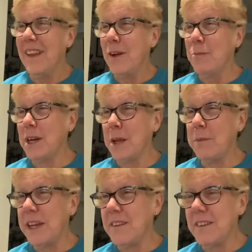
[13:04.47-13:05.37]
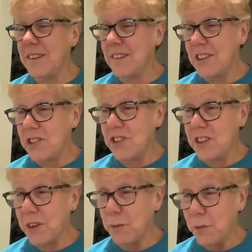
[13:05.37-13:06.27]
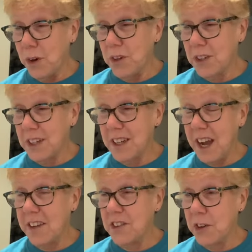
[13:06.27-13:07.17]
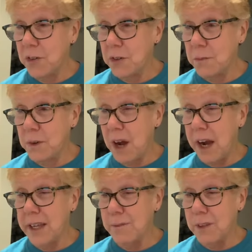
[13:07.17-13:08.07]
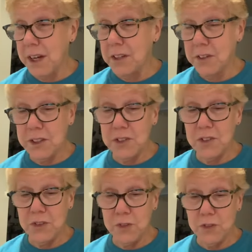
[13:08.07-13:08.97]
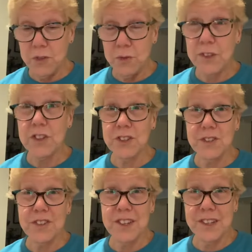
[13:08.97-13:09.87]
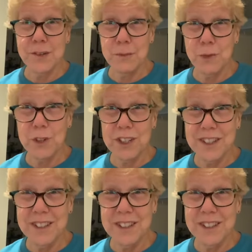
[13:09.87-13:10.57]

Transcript: But I made a decision in work. I told him I am not going to do returns anymore.